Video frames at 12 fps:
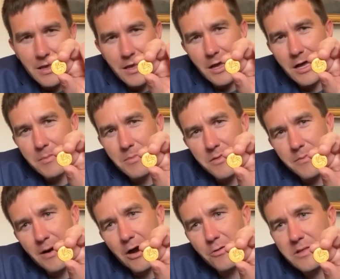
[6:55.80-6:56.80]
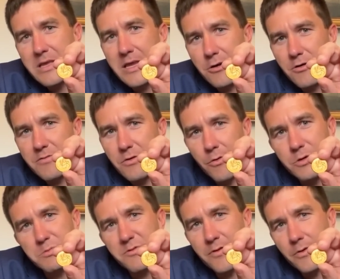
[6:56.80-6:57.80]
The barley ear, of
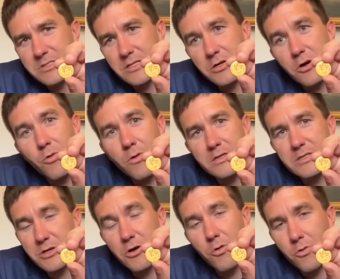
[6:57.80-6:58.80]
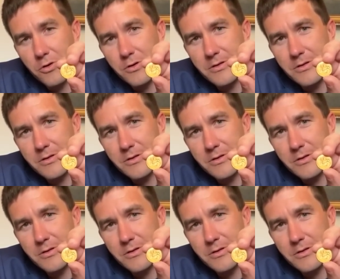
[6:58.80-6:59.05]
course, refers to the corn,